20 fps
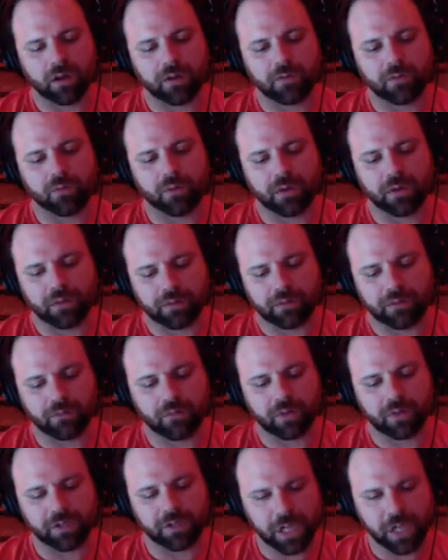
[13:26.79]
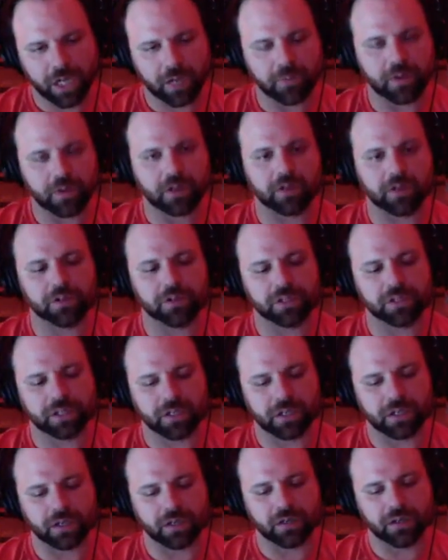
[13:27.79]
with JW under
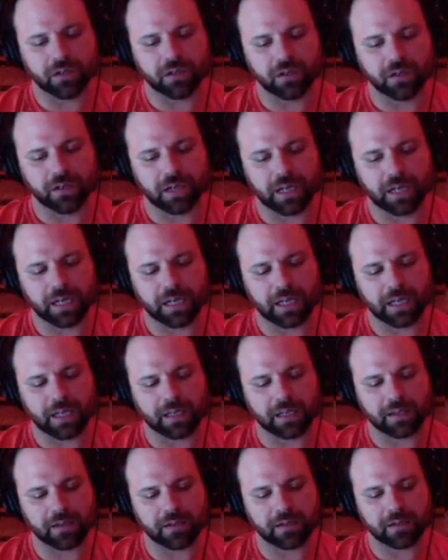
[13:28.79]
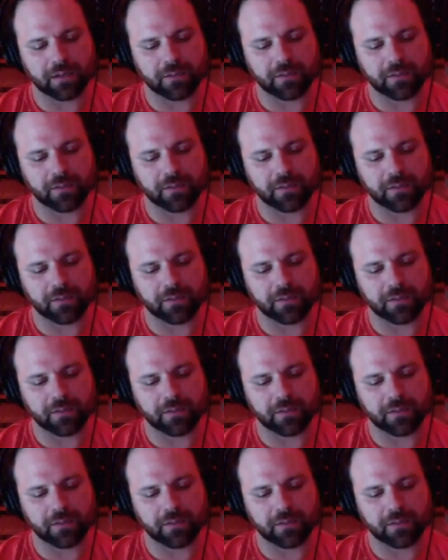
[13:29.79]
center. And